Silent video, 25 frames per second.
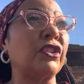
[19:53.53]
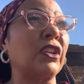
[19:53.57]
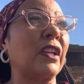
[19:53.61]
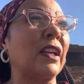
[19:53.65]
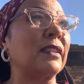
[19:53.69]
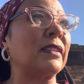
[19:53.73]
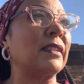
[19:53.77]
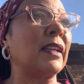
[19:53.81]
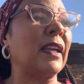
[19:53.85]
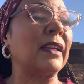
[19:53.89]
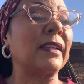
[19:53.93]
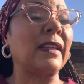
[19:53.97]
Should
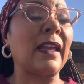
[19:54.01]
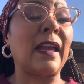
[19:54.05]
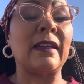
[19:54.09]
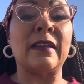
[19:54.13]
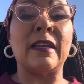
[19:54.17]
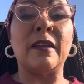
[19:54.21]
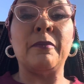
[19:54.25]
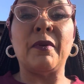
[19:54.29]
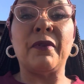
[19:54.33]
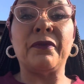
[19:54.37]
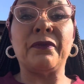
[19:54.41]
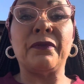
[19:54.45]
I take that
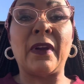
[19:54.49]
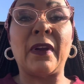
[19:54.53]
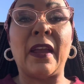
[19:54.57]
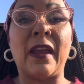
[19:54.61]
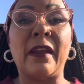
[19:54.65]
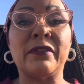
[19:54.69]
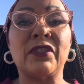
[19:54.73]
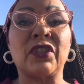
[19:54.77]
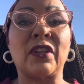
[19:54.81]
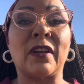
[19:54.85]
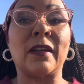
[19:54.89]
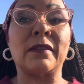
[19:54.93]
leap of
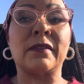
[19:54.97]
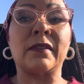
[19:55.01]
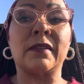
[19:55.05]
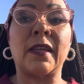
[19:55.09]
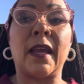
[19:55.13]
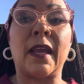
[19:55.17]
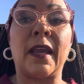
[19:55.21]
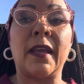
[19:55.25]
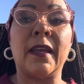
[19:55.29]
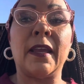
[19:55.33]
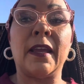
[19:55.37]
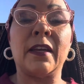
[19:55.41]
faith? Should I
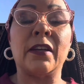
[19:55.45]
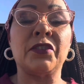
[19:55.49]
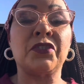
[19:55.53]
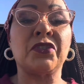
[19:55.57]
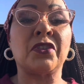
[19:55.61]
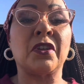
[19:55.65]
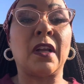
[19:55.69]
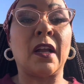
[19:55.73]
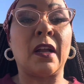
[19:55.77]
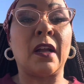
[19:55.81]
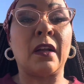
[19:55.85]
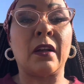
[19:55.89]
stay here?
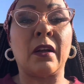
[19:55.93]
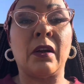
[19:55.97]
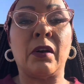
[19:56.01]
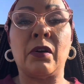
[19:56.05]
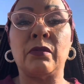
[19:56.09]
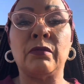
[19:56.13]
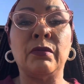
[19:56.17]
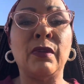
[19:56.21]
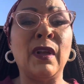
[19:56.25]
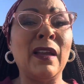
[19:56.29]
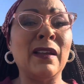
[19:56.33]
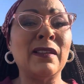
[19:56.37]
Should I
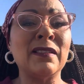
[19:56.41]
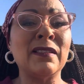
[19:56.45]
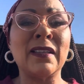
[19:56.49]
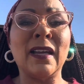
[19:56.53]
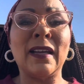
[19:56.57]
go?